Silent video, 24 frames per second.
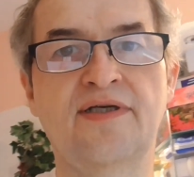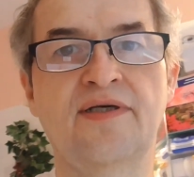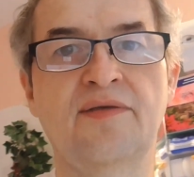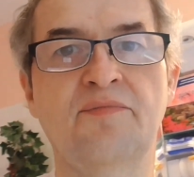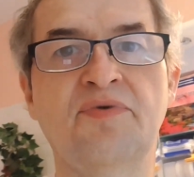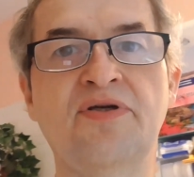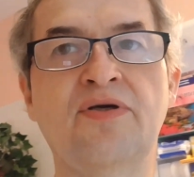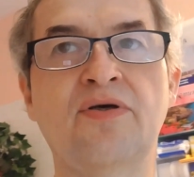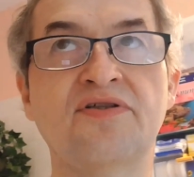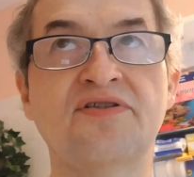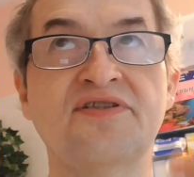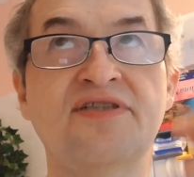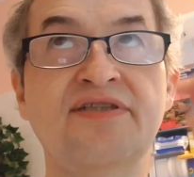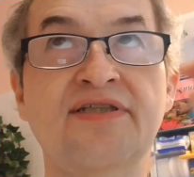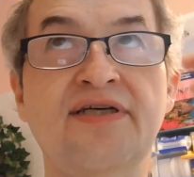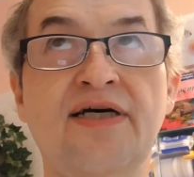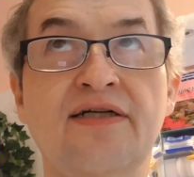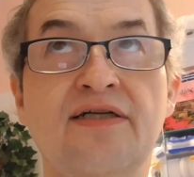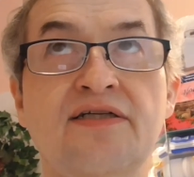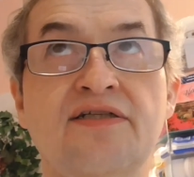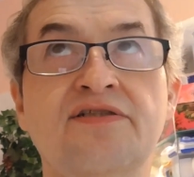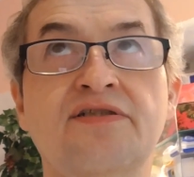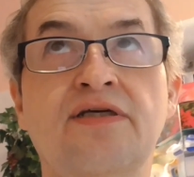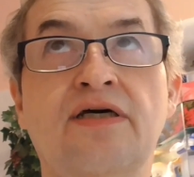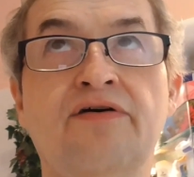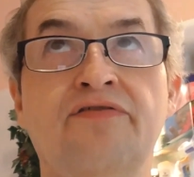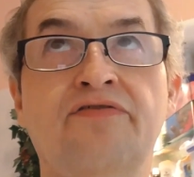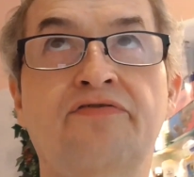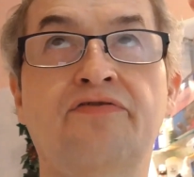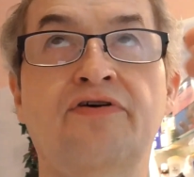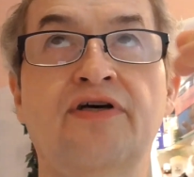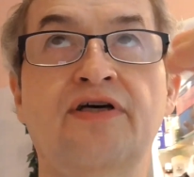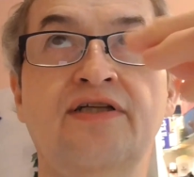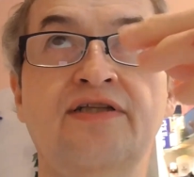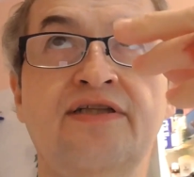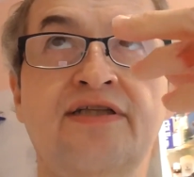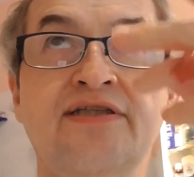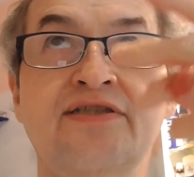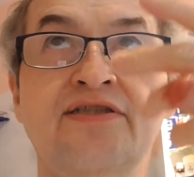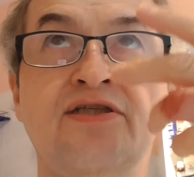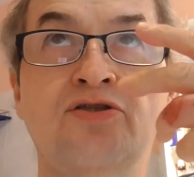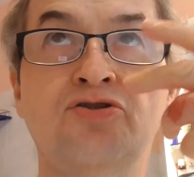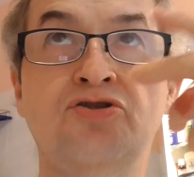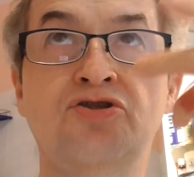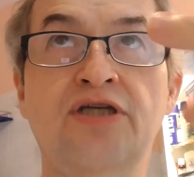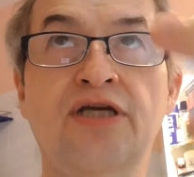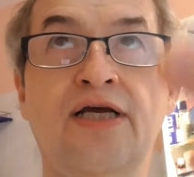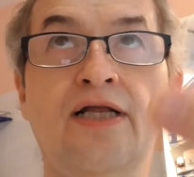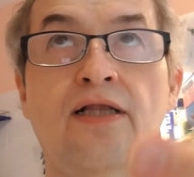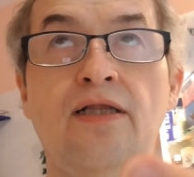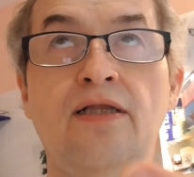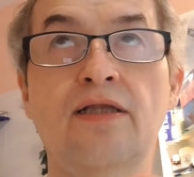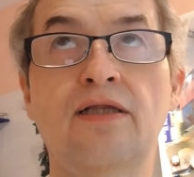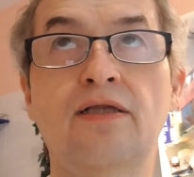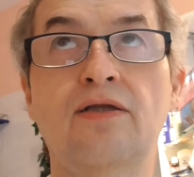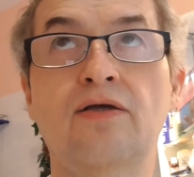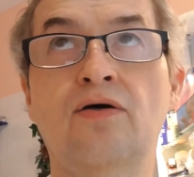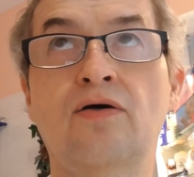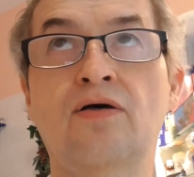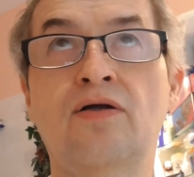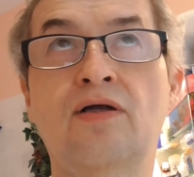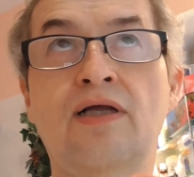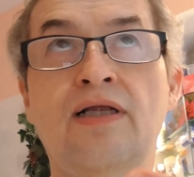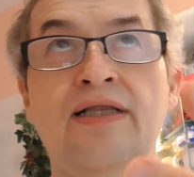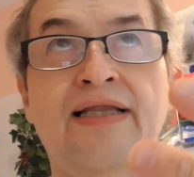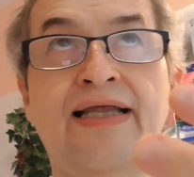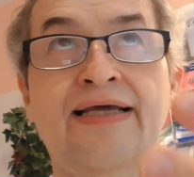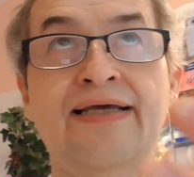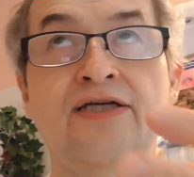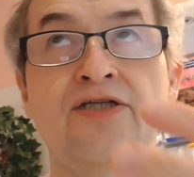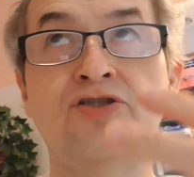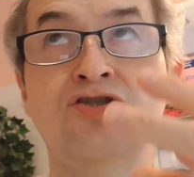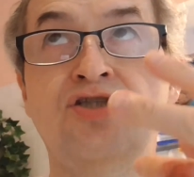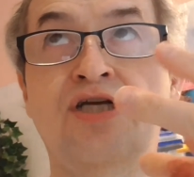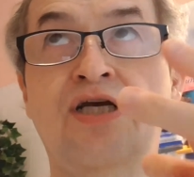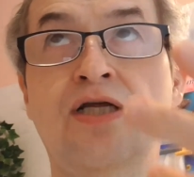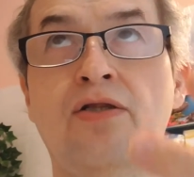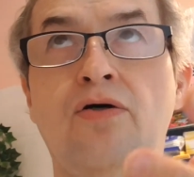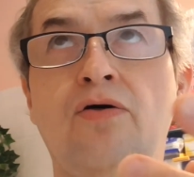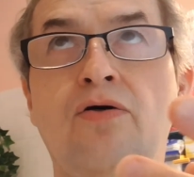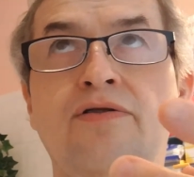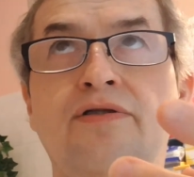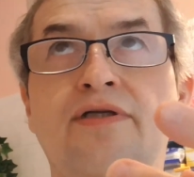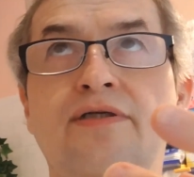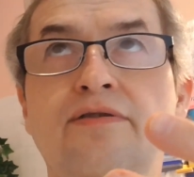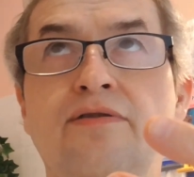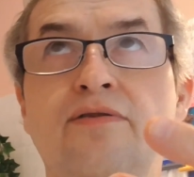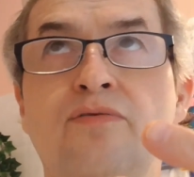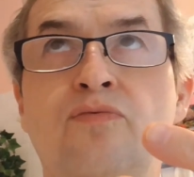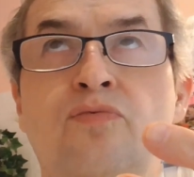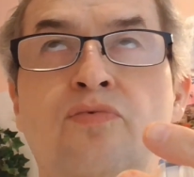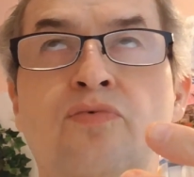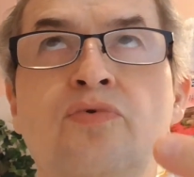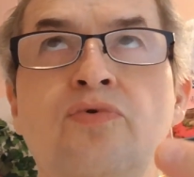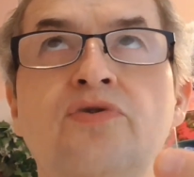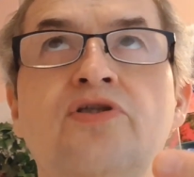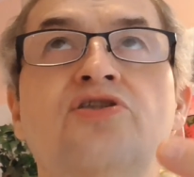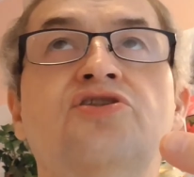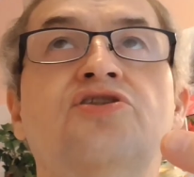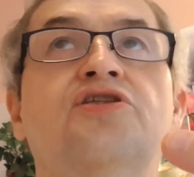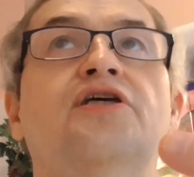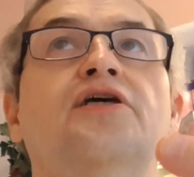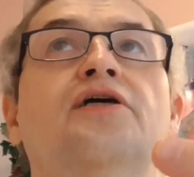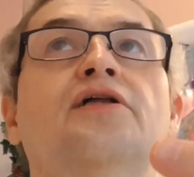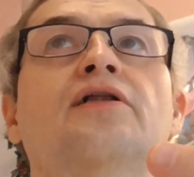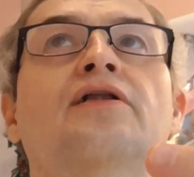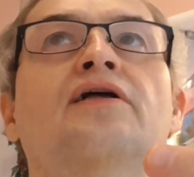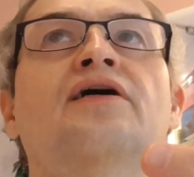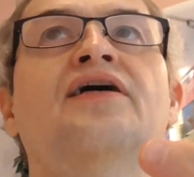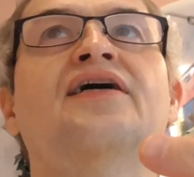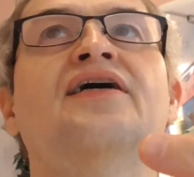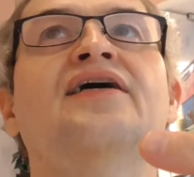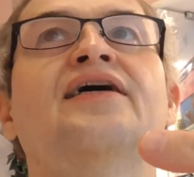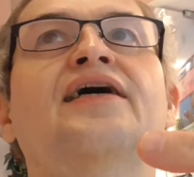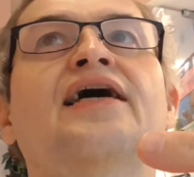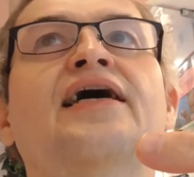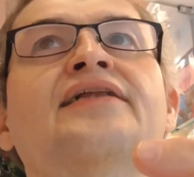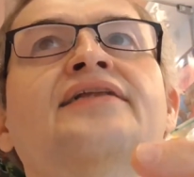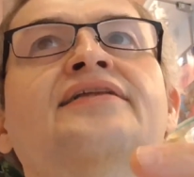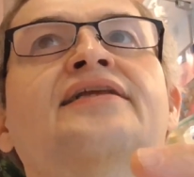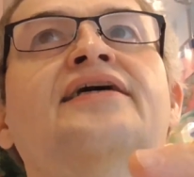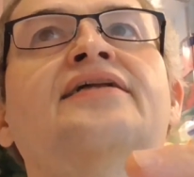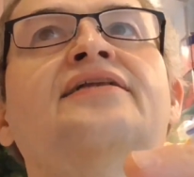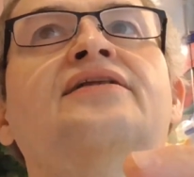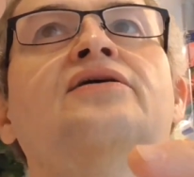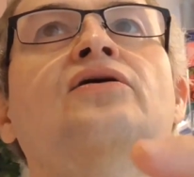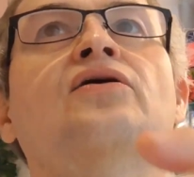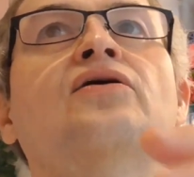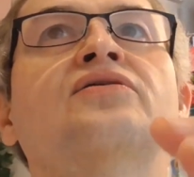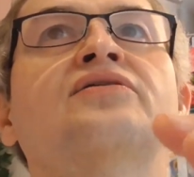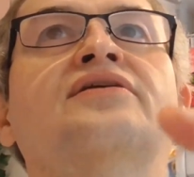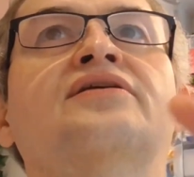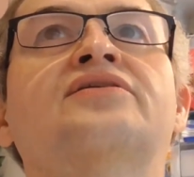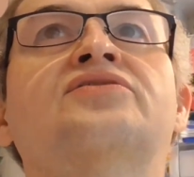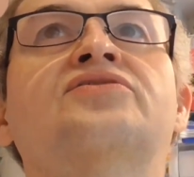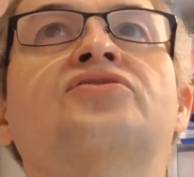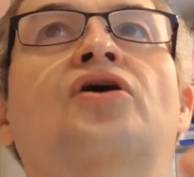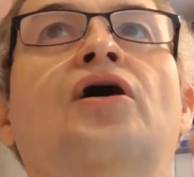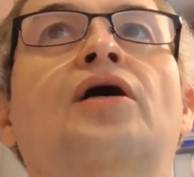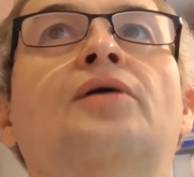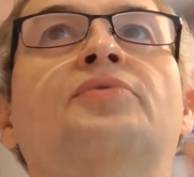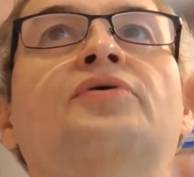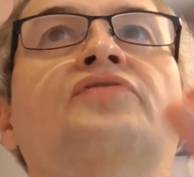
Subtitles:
because this other stuff, there's a gel, like a gel on it, wound gel, and then on top